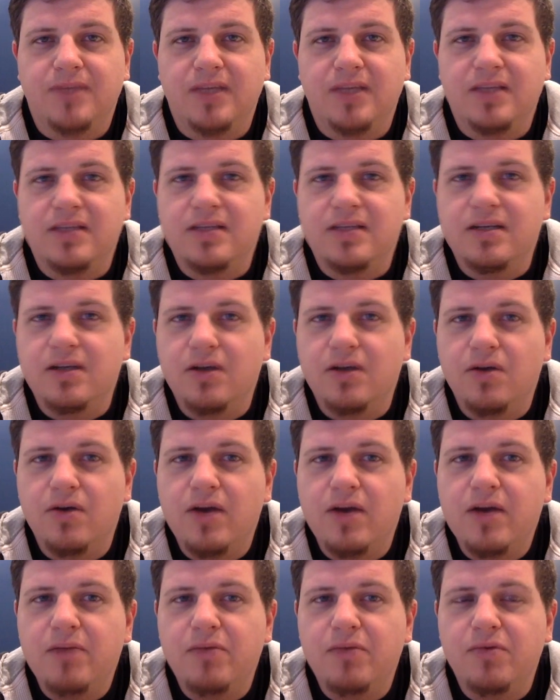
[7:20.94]
It's an
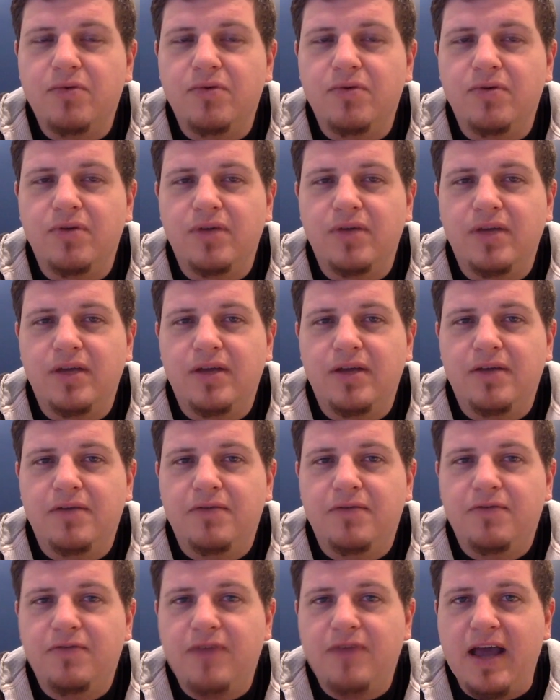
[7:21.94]
incredible
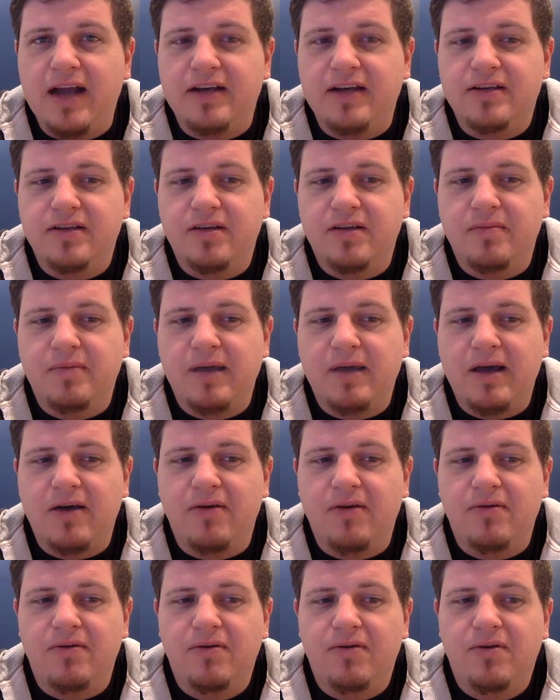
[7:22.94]
fact
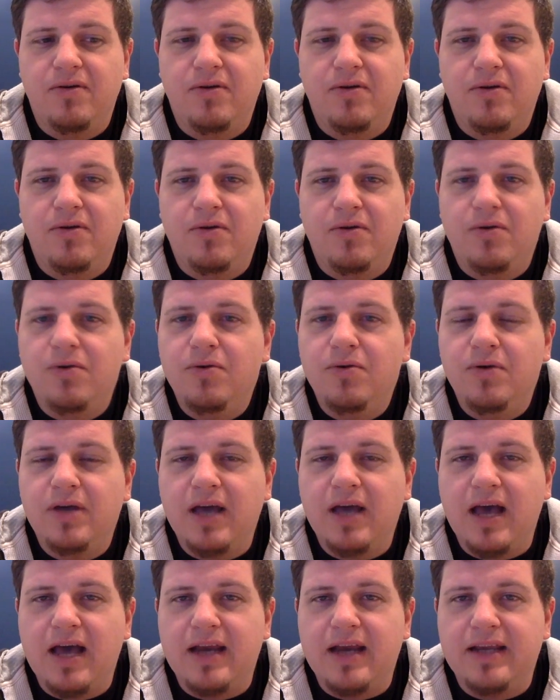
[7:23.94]
about who
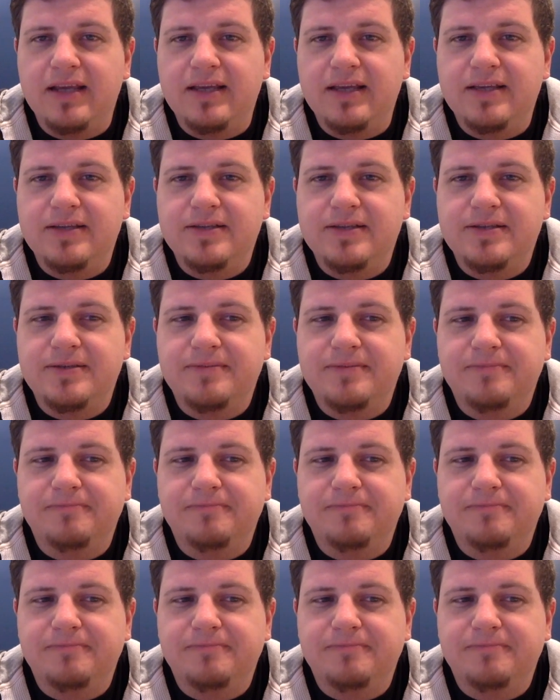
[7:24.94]
God is.